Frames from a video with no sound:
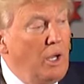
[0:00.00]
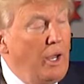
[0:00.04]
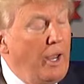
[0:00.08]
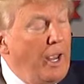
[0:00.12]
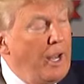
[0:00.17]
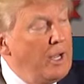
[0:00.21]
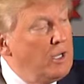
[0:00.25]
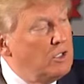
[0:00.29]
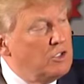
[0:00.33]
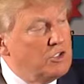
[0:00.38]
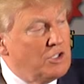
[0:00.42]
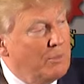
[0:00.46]

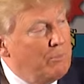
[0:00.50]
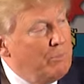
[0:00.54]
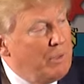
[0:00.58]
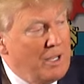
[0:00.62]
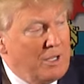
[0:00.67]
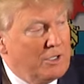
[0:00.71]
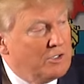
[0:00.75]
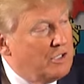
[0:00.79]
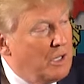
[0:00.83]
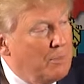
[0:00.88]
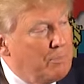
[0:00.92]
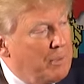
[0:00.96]
And some,
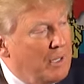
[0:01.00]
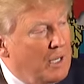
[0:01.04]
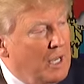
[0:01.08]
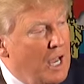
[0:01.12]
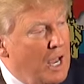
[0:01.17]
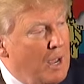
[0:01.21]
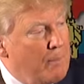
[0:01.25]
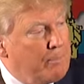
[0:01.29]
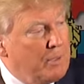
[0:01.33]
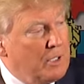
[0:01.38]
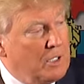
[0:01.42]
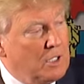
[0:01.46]
something
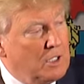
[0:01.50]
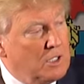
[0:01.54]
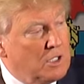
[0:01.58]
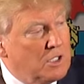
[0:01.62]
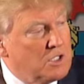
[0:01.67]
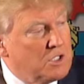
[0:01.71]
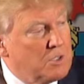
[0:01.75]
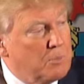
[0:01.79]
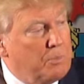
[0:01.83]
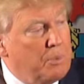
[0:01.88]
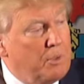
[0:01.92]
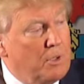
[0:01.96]
happened. He
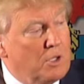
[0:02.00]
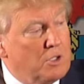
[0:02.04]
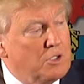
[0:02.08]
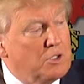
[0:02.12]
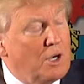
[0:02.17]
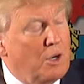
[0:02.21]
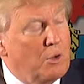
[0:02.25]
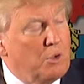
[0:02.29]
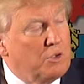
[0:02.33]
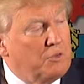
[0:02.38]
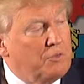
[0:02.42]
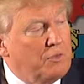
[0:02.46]
disappeared.
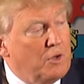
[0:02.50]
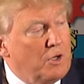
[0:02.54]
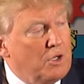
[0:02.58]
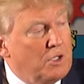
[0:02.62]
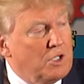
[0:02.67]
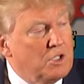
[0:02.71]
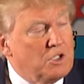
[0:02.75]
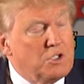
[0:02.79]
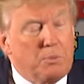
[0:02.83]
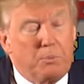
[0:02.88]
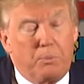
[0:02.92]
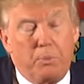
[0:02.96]
So I was very
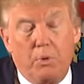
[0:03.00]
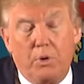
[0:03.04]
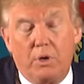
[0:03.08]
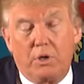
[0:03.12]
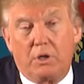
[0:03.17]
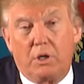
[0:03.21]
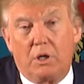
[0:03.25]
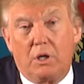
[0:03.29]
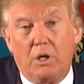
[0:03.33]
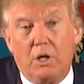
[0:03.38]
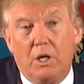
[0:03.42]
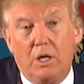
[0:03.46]

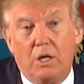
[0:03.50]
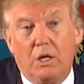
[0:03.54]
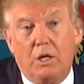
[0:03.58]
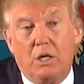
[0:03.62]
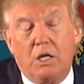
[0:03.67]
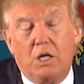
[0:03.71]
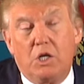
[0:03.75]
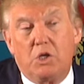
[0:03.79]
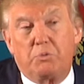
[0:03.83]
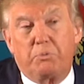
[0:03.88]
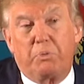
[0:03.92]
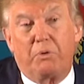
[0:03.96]
disappointed in
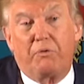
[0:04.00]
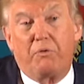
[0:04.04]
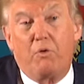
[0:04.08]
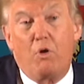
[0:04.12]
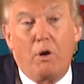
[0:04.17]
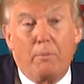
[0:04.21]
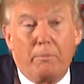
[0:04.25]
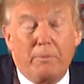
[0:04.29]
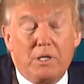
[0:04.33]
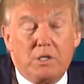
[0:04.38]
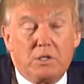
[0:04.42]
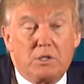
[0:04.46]
his
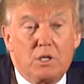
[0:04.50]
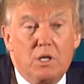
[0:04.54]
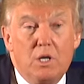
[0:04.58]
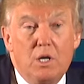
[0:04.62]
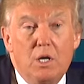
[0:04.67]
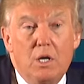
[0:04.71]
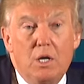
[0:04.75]
performance.